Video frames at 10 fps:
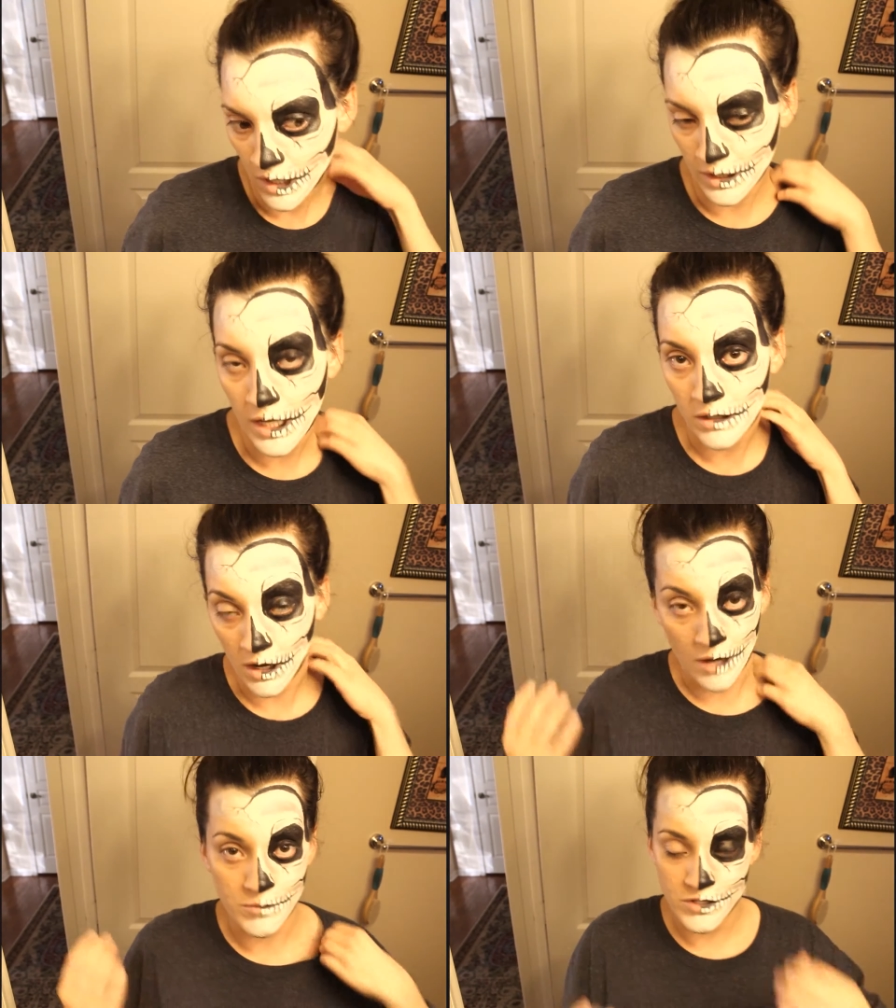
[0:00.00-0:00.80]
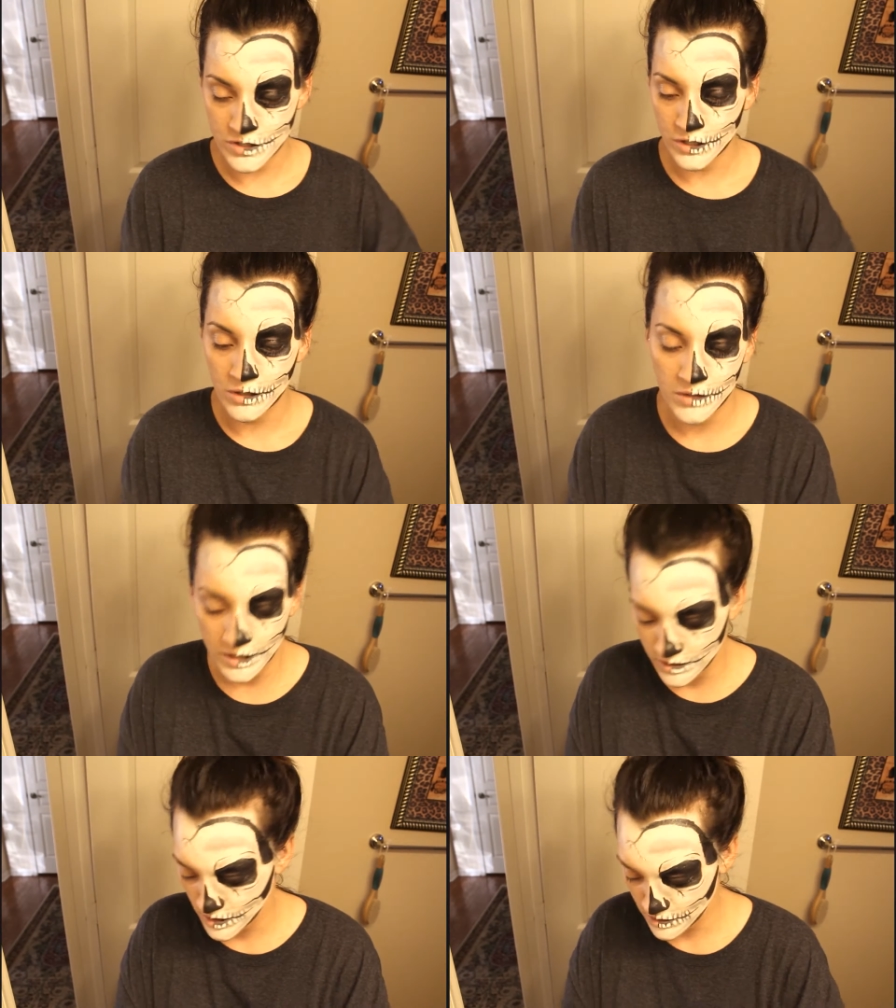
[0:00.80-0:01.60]
Again, I'm just going to go in
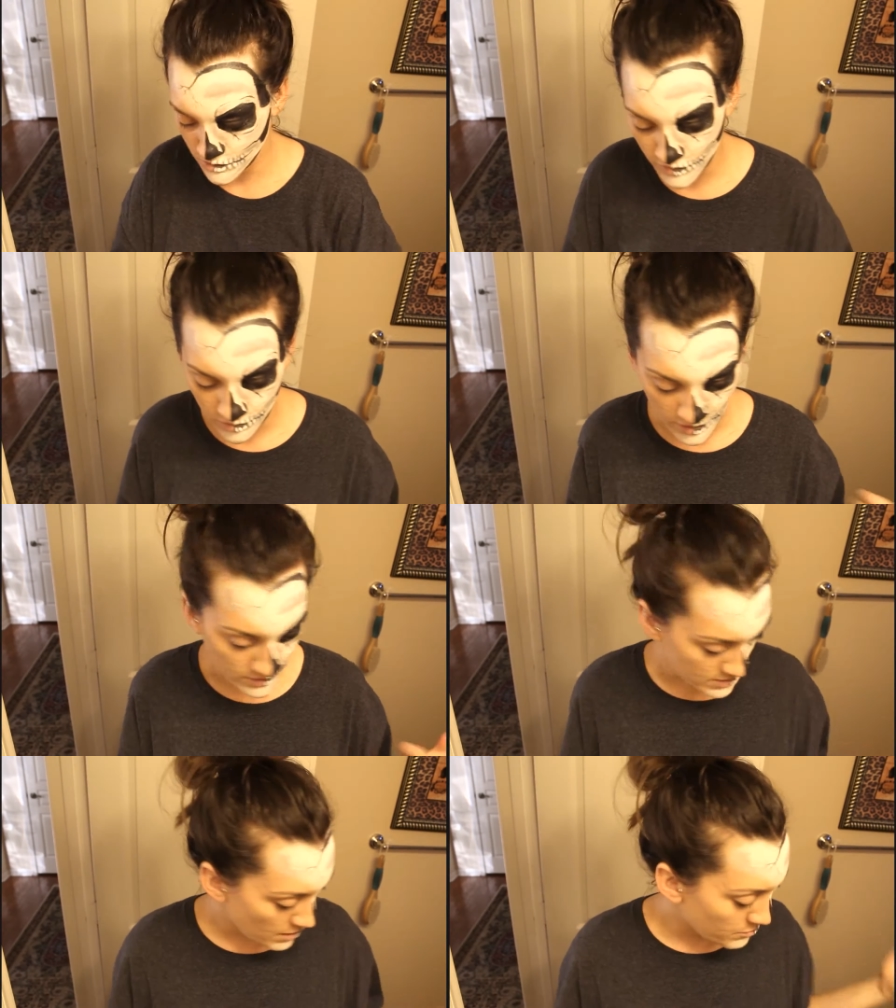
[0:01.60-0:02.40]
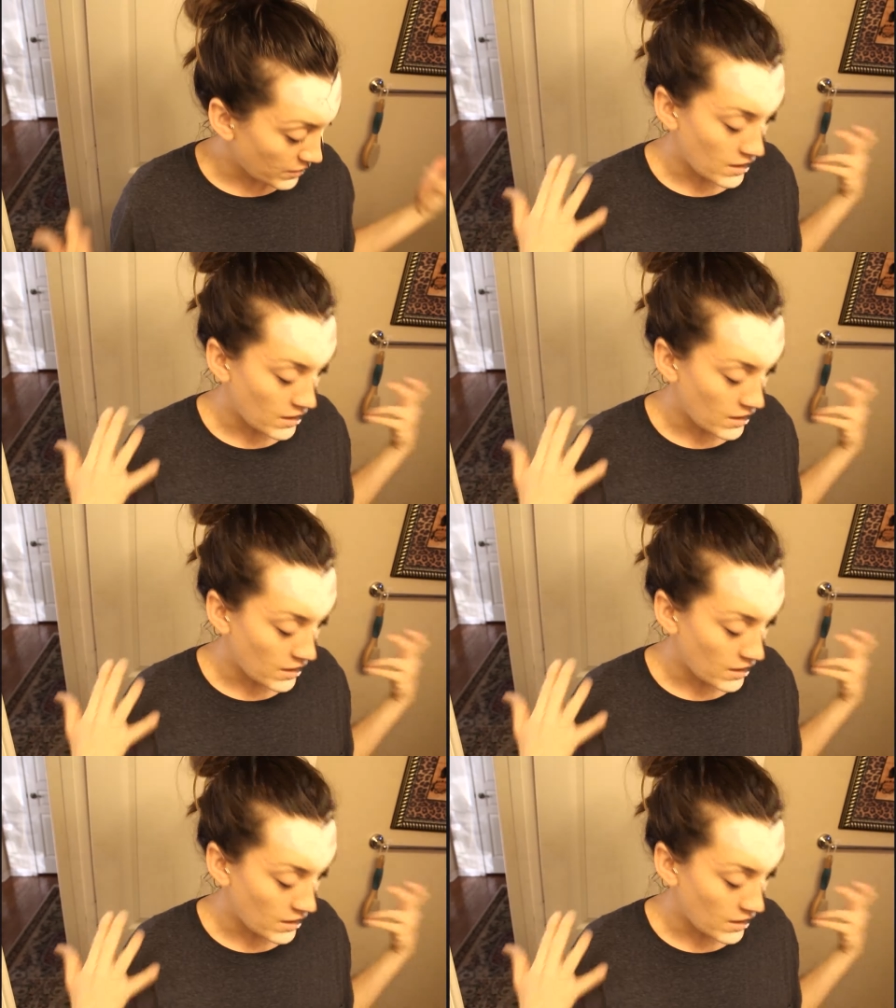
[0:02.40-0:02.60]
and touch a few things up.